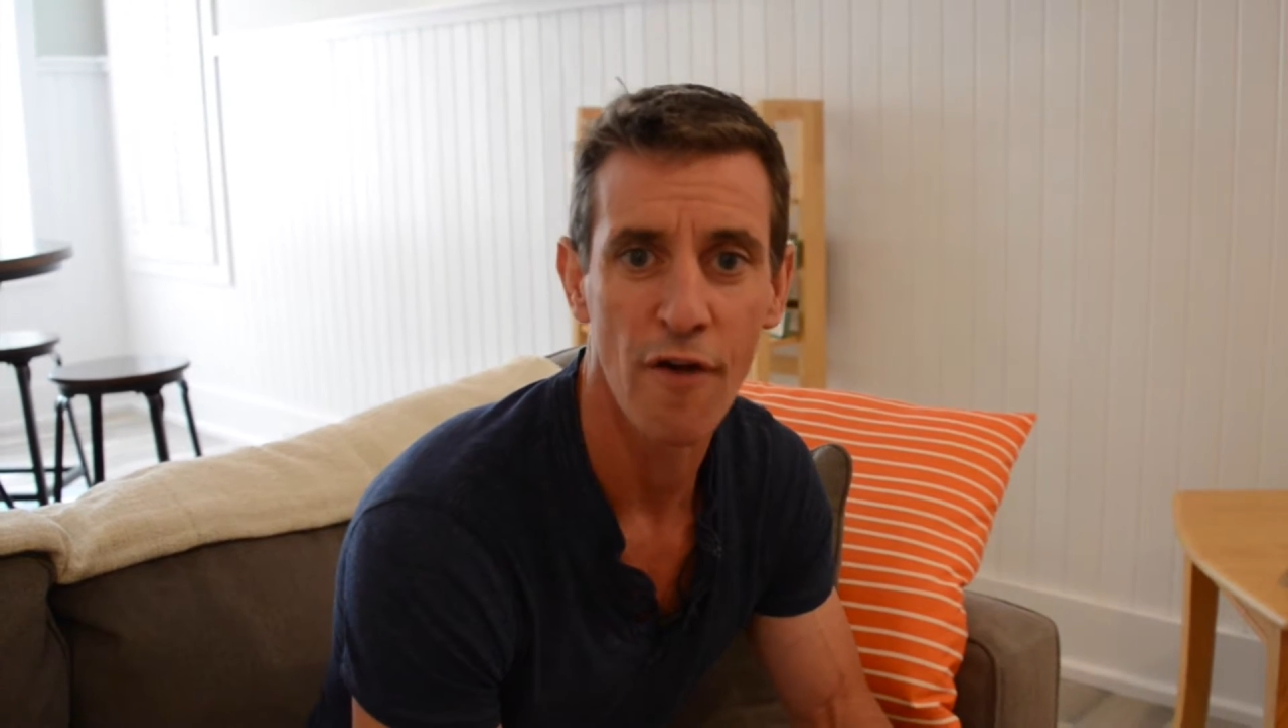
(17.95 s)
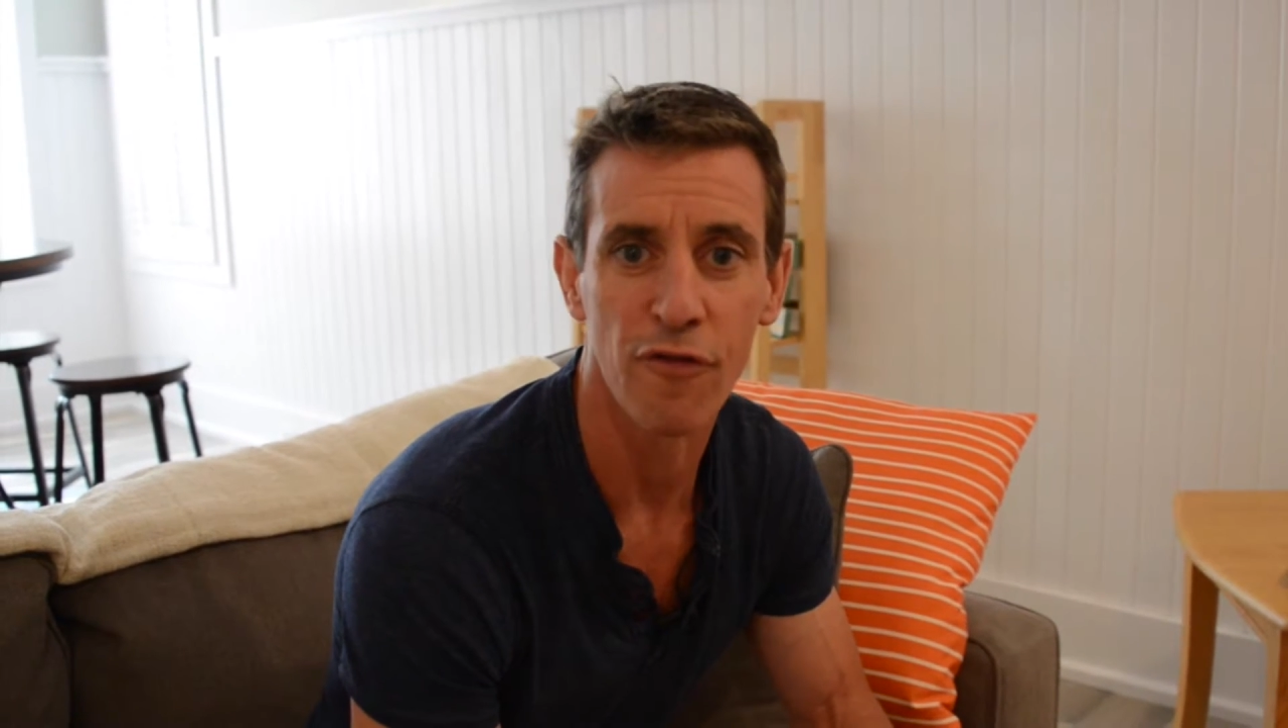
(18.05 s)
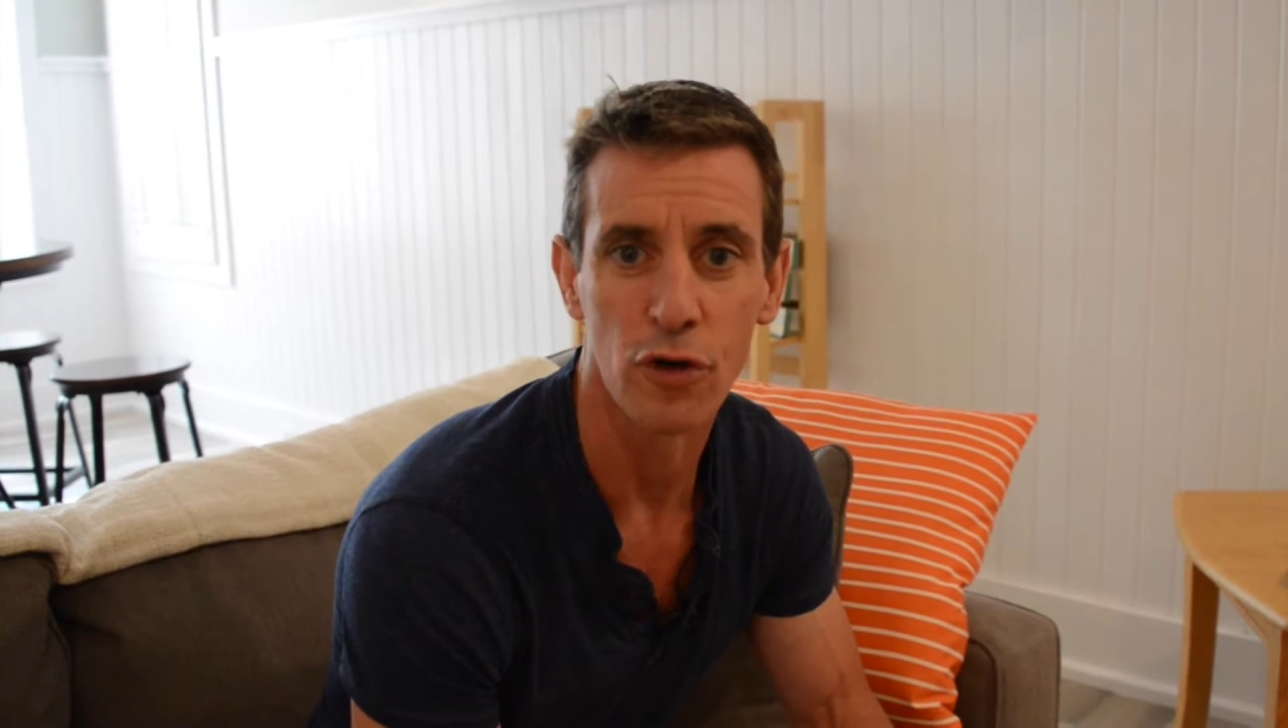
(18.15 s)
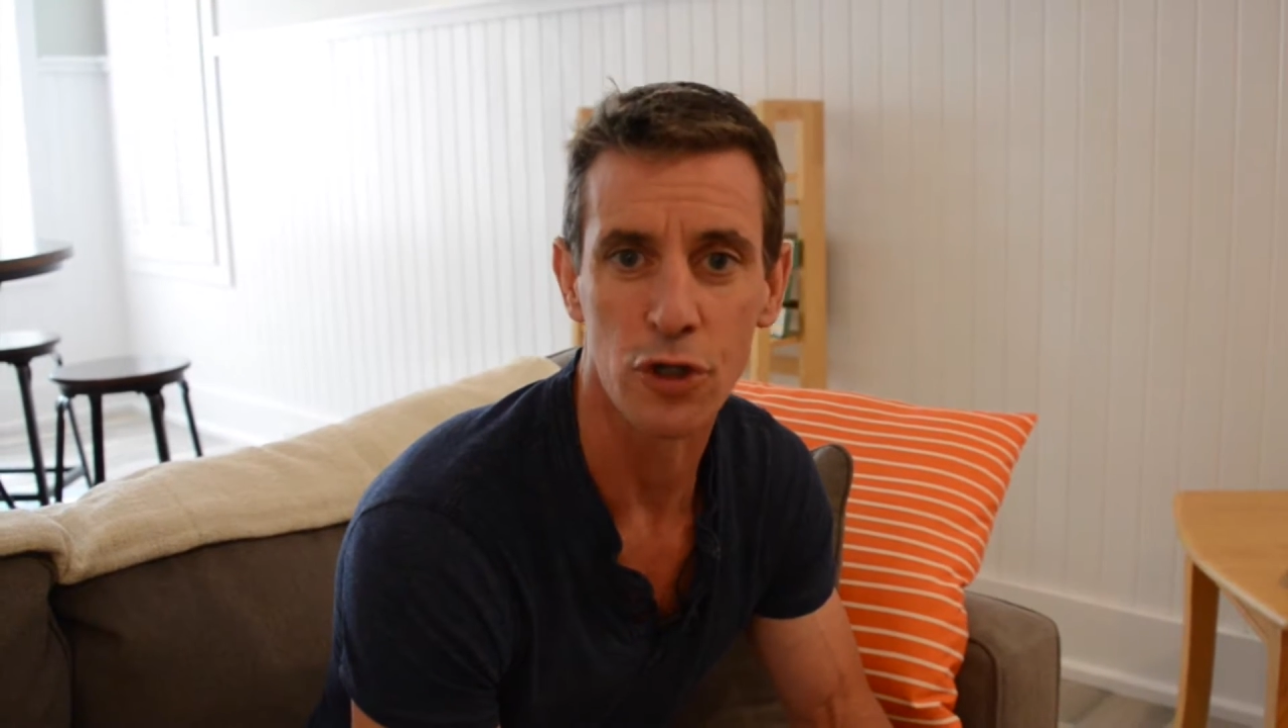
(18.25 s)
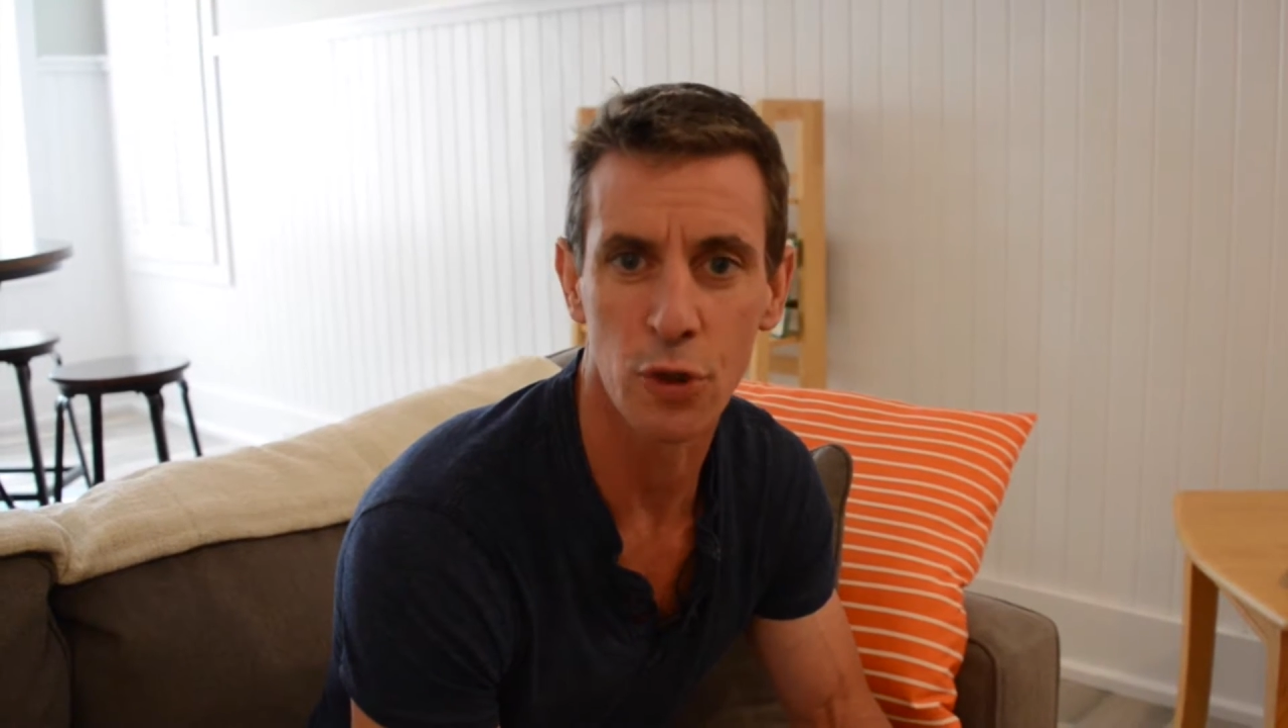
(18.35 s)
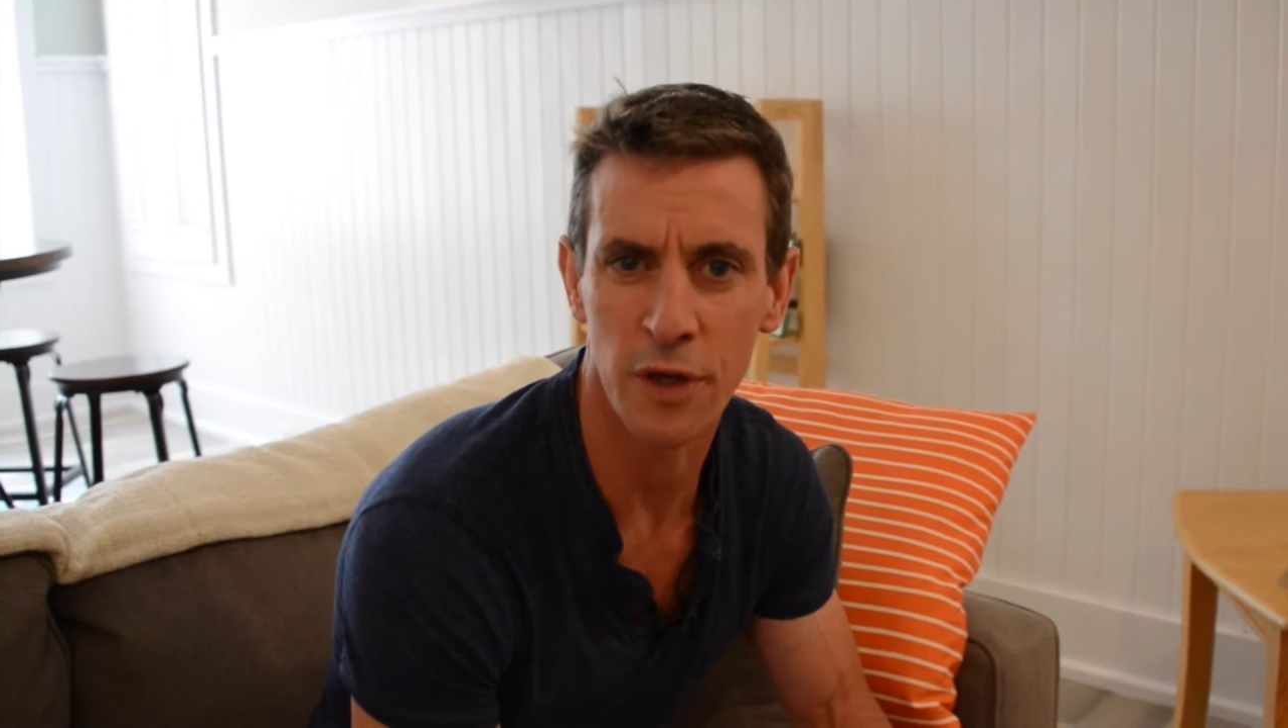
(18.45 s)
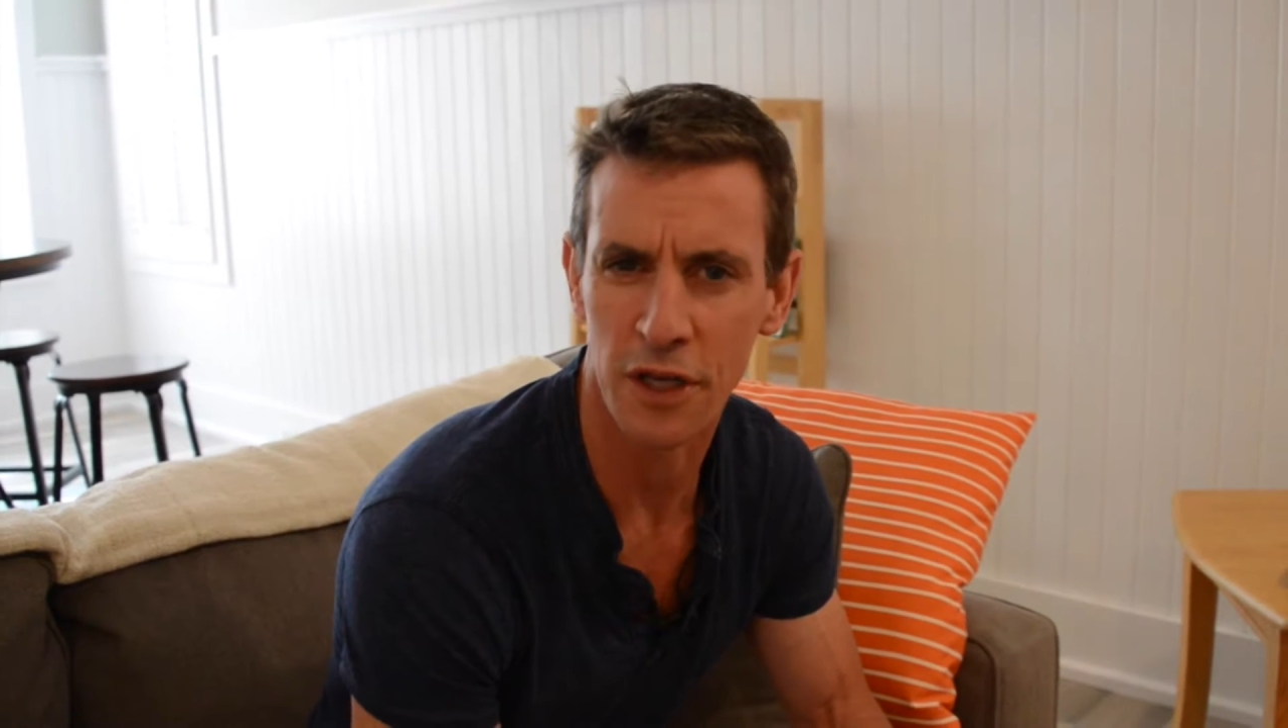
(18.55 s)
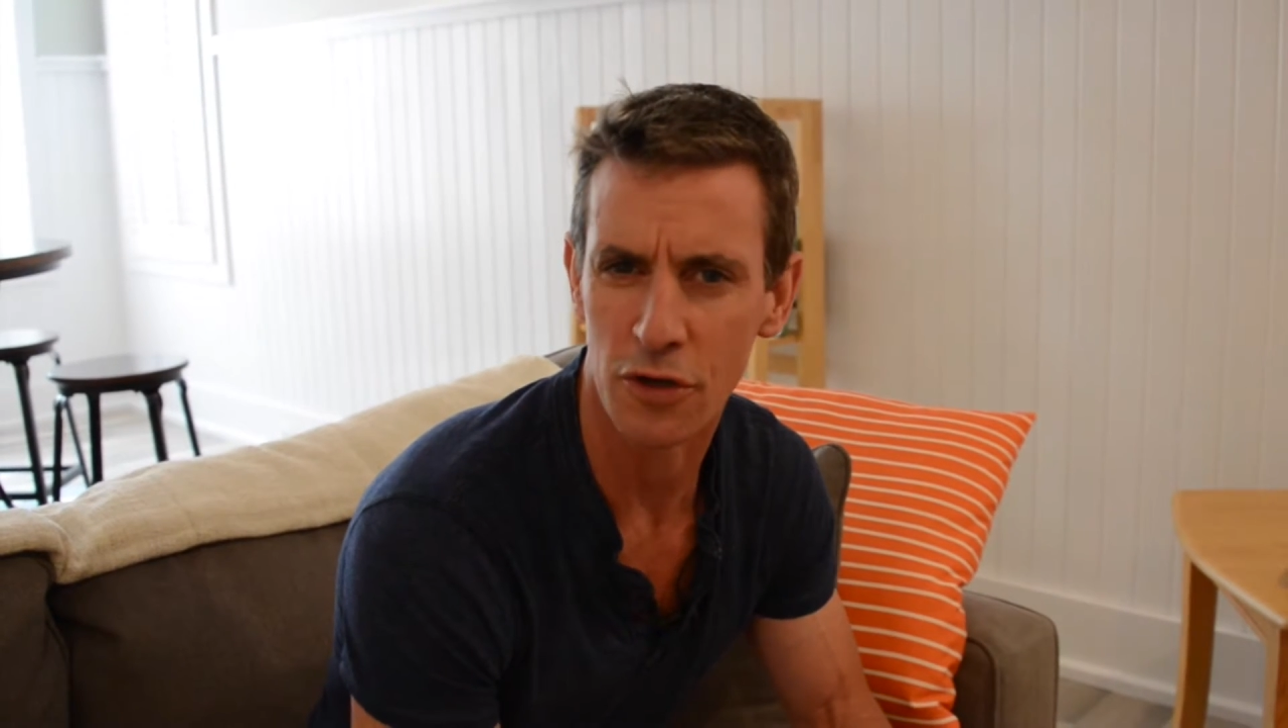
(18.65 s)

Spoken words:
for doing it